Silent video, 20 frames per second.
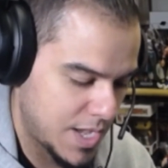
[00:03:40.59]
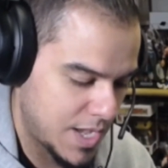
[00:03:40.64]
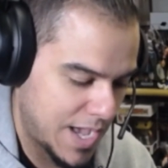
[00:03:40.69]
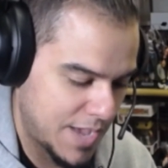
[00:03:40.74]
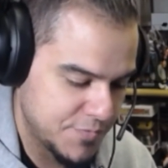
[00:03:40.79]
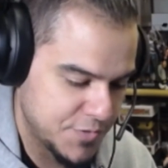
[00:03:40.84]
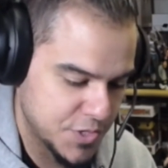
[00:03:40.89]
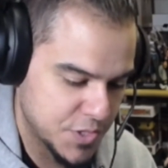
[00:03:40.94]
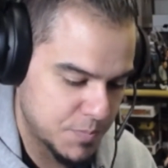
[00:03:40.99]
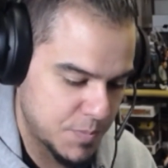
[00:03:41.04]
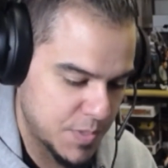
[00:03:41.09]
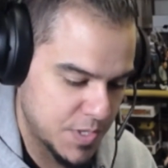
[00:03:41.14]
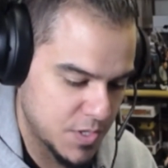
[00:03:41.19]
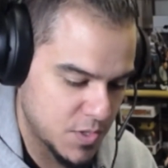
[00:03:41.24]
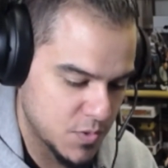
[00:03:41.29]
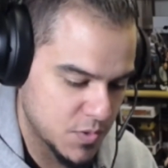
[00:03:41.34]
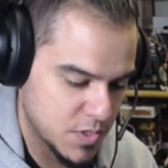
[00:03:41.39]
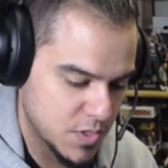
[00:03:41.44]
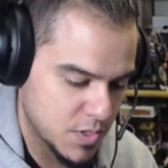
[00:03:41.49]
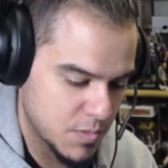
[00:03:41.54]
I've just been
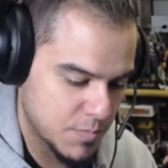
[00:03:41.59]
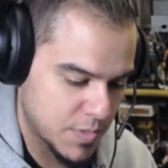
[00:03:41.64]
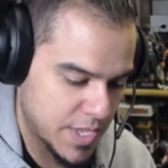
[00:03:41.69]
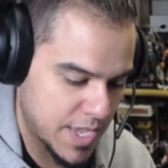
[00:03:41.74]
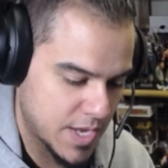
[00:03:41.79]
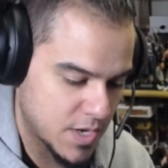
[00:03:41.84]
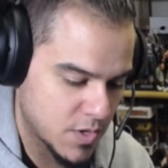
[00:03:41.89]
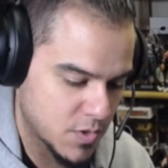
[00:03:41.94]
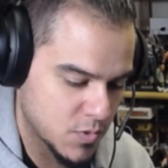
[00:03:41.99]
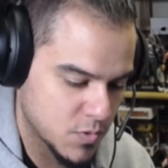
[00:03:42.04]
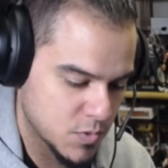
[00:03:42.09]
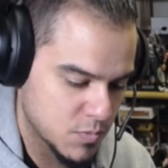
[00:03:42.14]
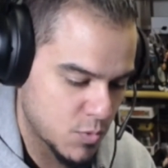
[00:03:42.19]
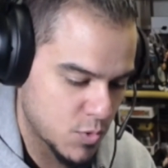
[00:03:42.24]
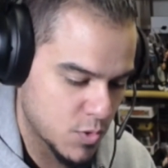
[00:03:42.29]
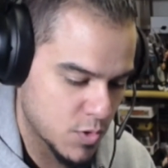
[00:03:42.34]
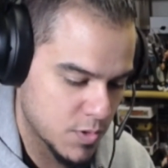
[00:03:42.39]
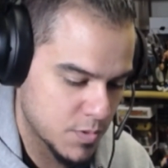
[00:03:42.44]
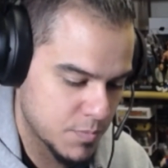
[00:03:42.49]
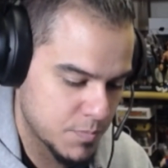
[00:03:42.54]
using the mechanicals
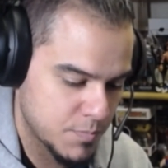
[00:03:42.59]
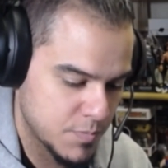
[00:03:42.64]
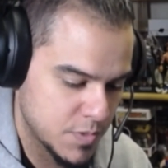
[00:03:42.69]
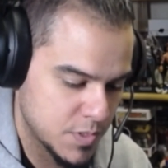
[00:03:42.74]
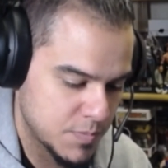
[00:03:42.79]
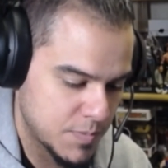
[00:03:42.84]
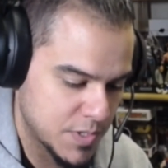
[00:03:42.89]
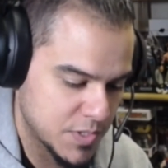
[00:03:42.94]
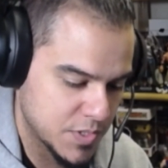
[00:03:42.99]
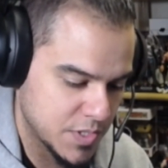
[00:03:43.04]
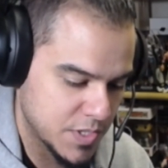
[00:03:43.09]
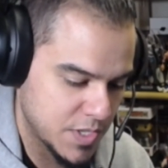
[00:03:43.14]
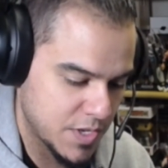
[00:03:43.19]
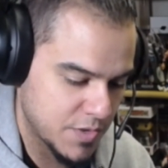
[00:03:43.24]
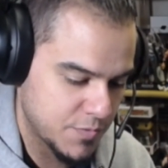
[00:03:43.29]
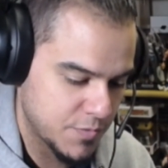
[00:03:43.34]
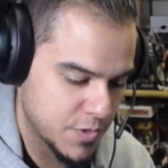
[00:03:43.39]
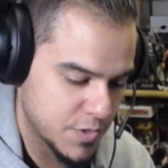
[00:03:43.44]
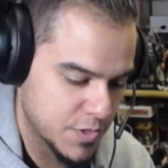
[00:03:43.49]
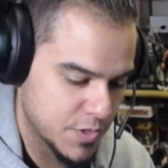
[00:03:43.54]
more, especially
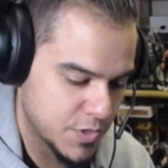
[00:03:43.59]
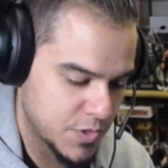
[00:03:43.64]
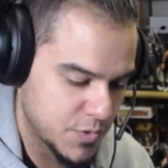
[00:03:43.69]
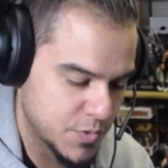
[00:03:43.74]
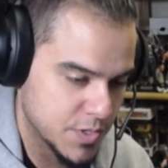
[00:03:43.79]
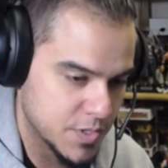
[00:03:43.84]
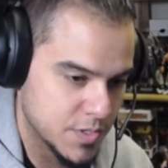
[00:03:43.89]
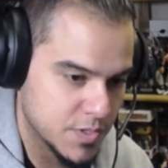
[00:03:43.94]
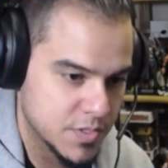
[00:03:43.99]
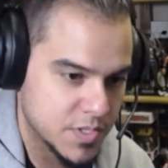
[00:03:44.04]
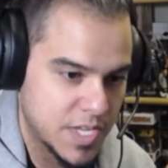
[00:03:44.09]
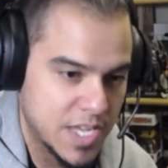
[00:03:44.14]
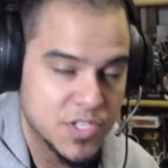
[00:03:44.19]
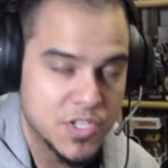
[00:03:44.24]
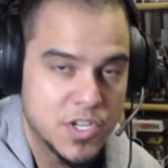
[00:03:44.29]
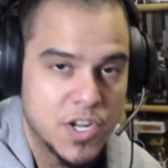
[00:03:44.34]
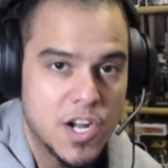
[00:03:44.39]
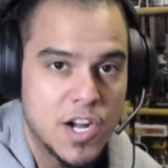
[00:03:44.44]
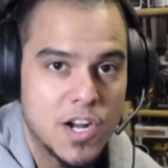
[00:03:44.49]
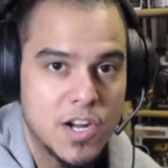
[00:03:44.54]
if you're doing
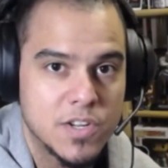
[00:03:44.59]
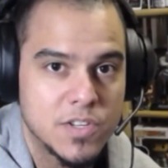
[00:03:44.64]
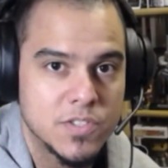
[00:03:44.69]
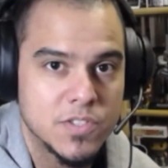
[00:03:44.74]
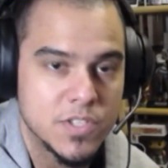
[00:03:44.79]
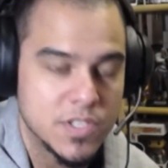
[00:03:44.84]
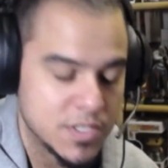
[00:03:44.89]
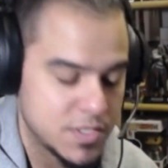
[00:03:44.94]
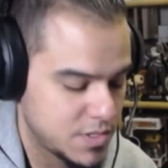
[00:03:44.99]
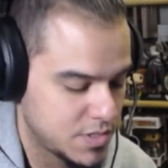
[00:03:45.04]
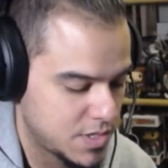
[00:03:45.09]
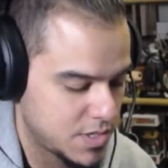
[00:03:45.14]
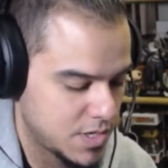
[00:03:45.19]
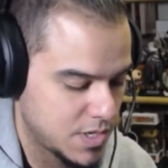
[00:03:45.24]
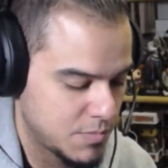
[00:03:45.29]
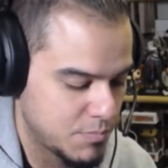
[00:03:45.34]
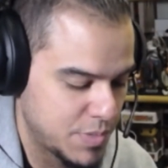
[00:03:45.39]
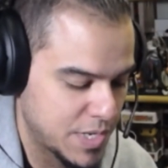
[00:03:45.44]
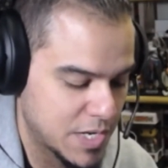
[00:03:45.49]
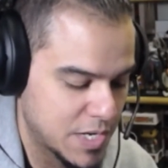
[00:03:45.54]
sketch cards
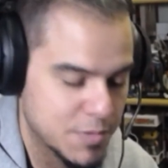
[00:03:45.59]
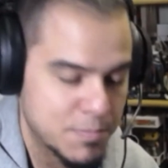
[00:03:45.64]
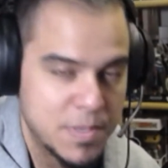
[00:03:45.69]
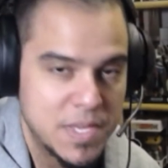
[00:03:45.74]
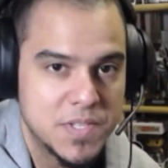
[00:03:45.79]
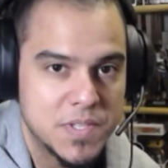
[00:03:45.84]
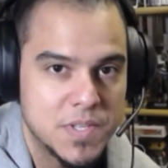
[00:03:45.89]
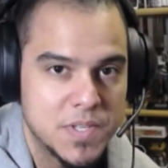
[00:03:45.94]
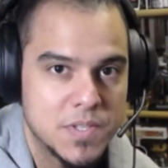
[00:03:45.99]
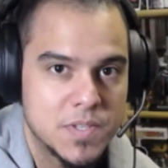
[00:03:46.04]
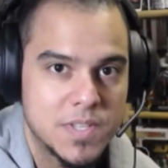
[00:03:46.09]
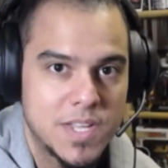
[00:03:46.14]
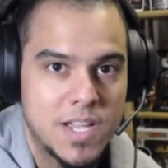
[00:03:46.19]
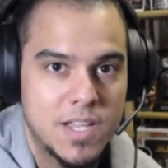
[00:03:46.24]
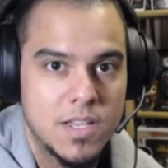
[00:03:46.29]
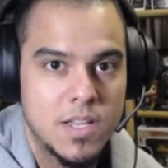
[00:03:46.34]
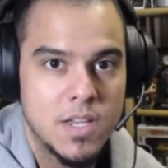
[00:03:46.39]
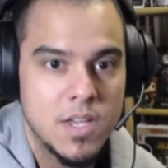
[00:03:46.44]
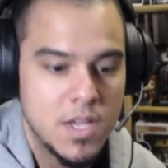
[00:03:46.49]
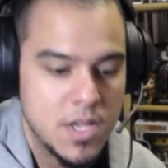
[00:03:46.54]
and bigger pieces
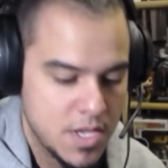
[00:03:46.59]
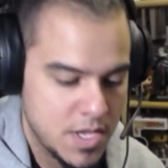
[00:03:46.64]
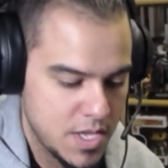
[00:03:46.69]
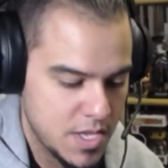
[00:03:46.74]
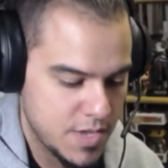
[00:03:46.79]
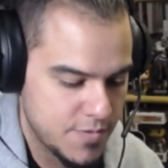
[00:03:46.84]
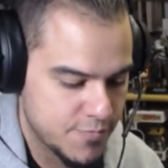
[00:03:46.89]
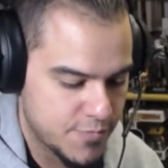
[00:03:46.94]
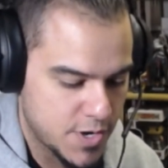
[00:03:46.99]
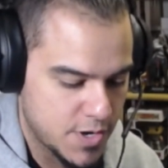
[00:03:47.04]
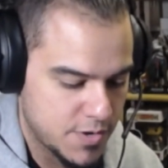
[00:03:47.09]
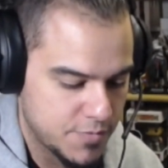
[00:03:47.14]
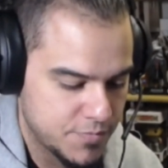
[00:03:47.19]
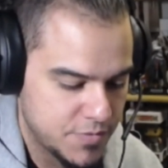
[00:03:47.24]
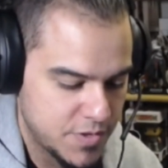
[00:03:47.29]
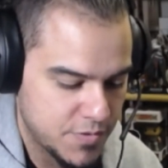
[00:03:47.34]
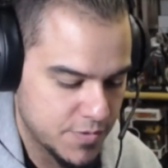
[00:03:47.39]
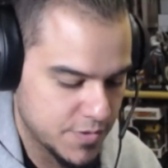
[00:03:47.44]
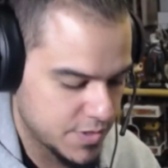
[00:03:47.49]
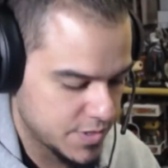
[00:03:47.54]
that involve
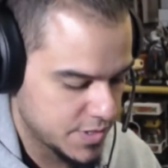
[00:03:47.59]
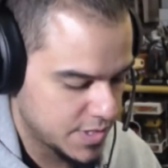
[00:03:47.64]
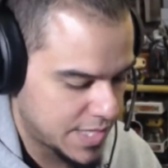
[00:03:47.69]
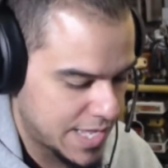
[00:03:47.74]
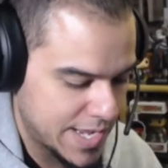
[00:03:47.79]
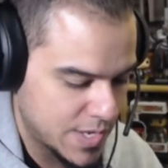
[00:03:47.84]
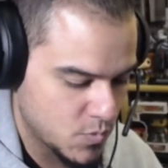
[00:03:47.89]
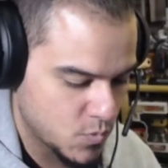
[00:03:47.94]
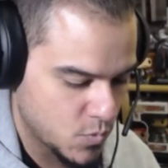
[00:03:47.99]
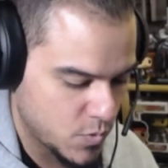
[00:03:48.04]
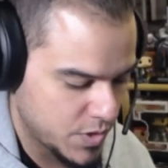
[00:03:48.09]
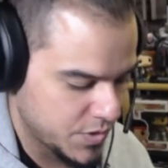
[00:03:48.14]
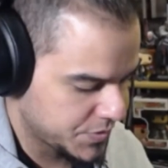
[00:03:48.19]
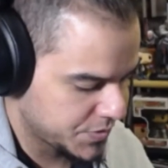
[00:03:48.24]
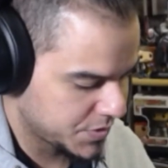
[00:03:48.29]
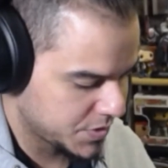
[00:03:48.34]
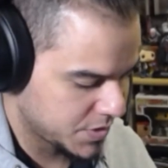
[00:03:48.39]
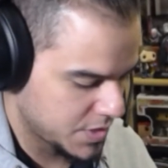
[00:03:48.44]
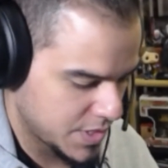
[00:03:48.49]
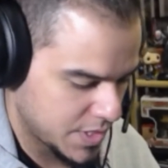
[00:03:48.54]
different line
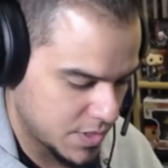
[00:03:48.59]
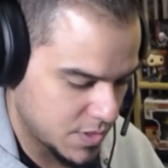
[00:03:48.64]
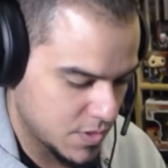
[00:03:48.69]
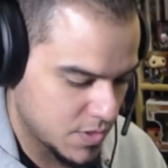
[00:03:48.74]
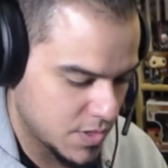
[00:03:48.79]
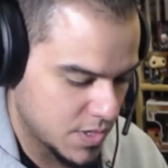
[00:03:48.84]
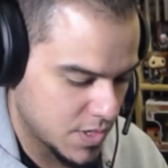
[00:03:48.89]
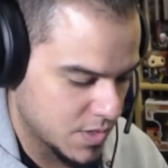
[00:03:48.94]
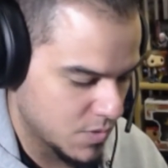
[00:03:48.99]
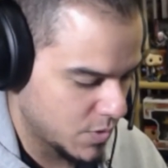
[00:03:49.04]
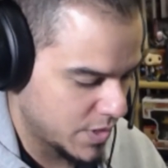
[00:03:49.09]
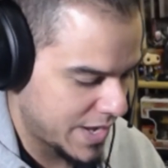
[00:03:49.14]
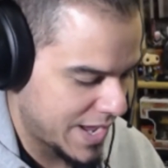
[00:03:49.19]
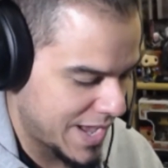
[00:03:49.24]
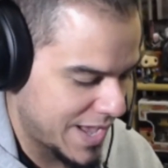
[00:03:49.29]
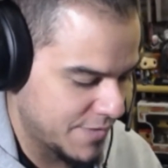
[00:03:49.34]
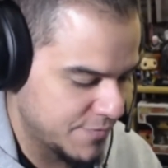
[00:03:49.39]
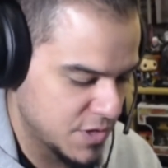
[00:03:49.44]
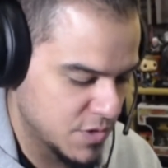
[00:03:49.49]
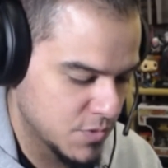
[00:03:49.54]
widths and what
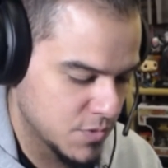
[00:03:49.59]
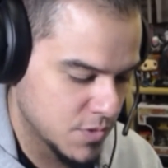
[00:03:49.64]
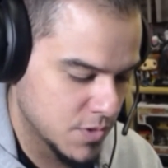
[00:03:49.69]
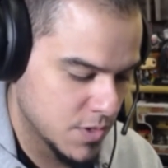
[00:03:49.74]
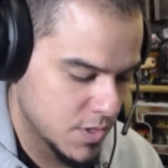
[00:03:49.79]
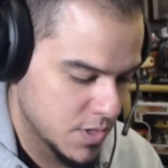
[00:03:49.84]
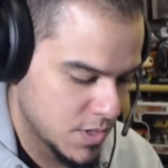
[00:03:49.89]
have you.